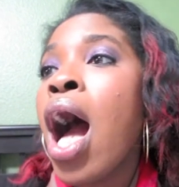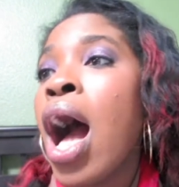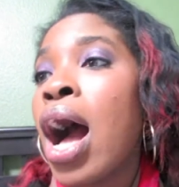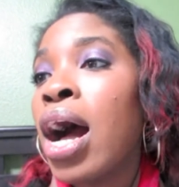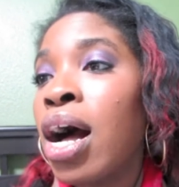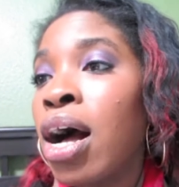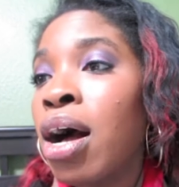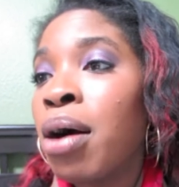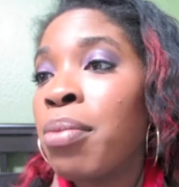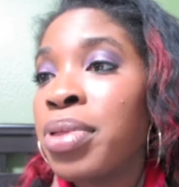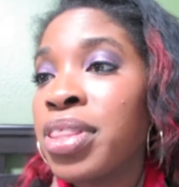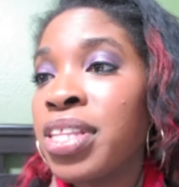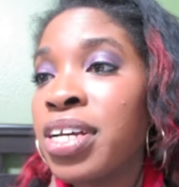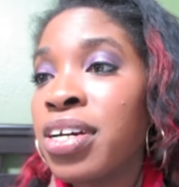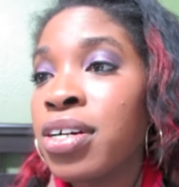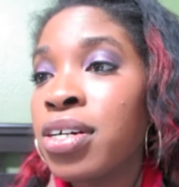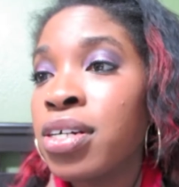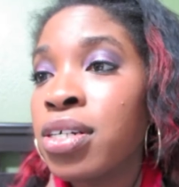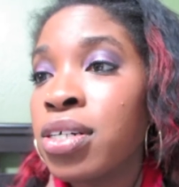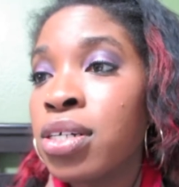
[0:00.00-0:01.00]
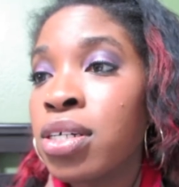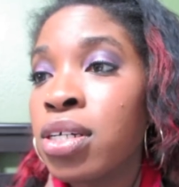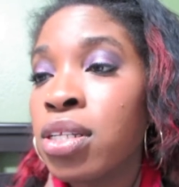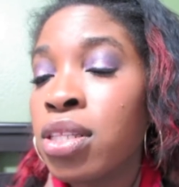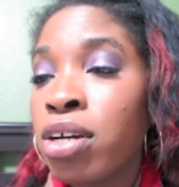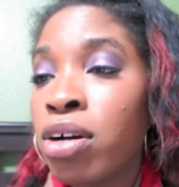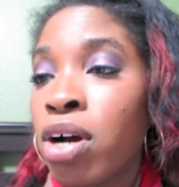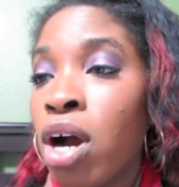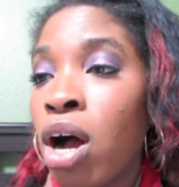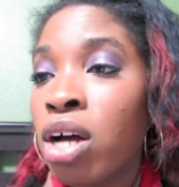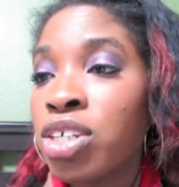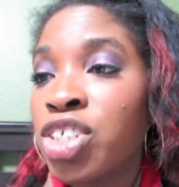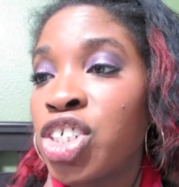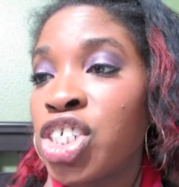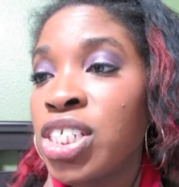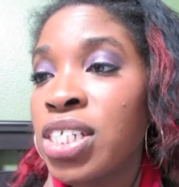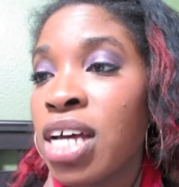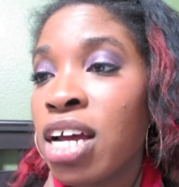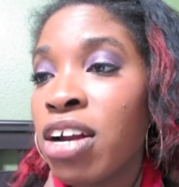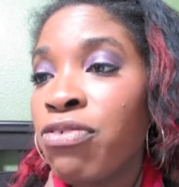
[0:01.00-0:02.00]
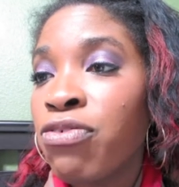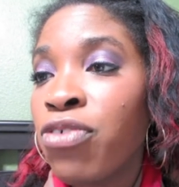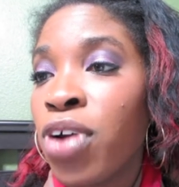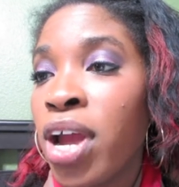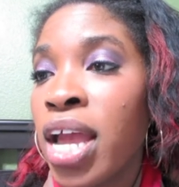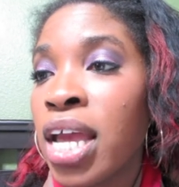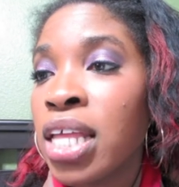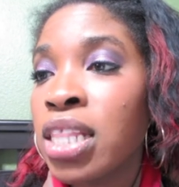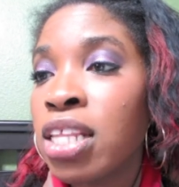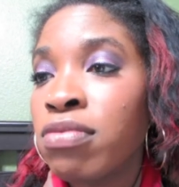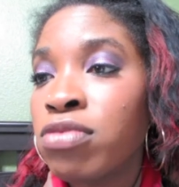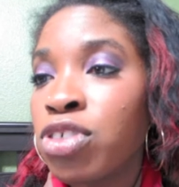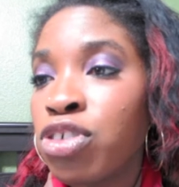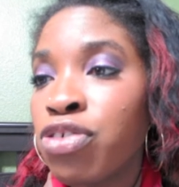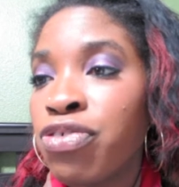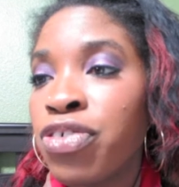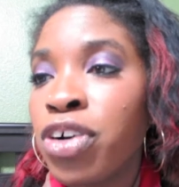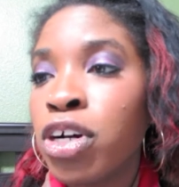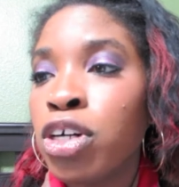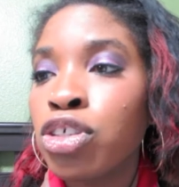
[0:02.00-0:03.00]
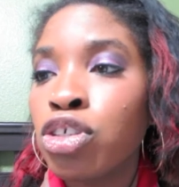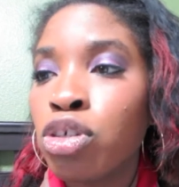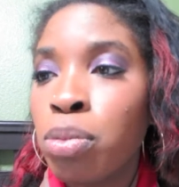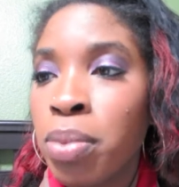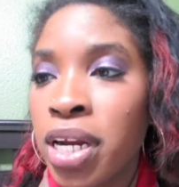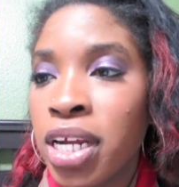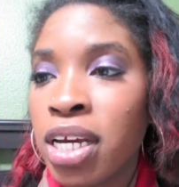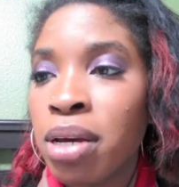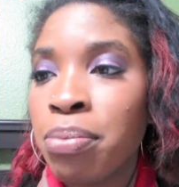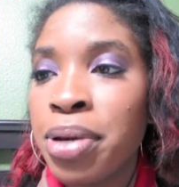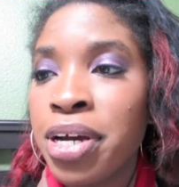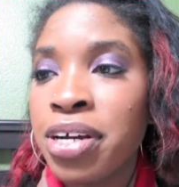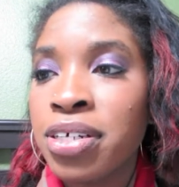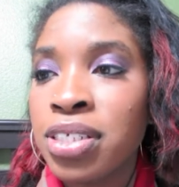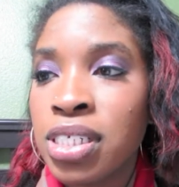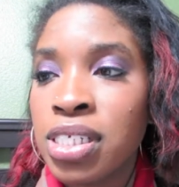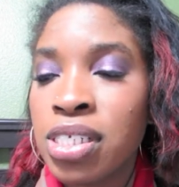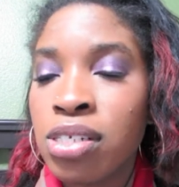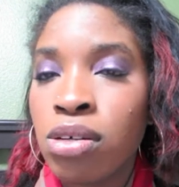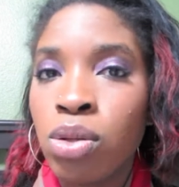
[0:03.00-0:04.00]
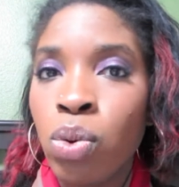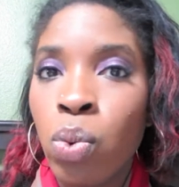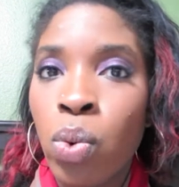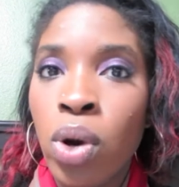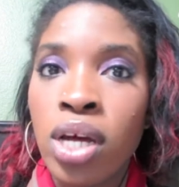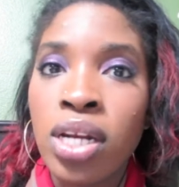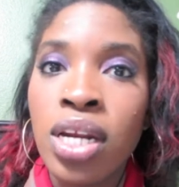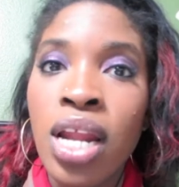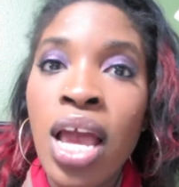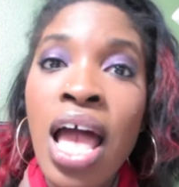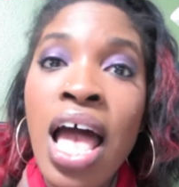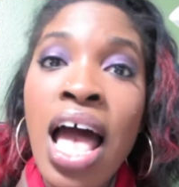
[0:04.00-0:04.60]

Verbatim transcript: Um, and they're they're called She's Not Afraid, Loved You First, Nobody Compares, and Still the One.